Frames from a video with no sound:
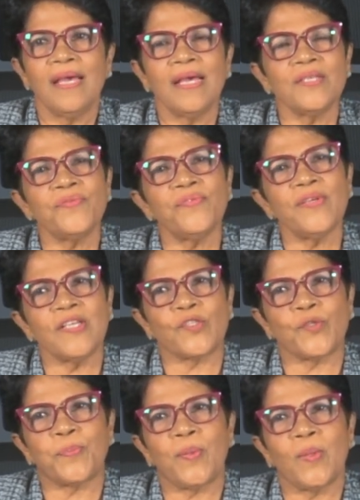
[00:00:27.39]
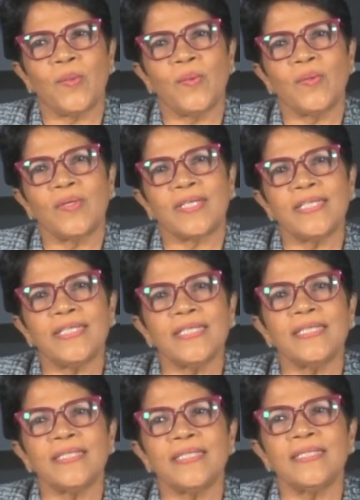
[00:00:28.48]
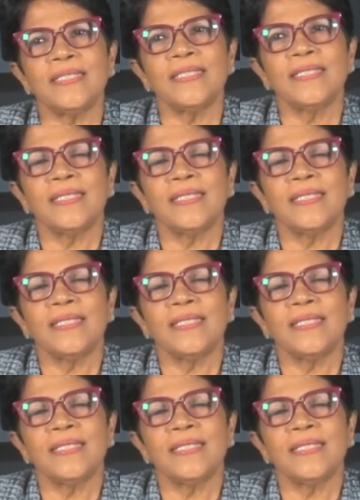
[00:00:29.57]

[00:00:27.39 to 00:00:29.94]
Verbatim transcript: as we explore critical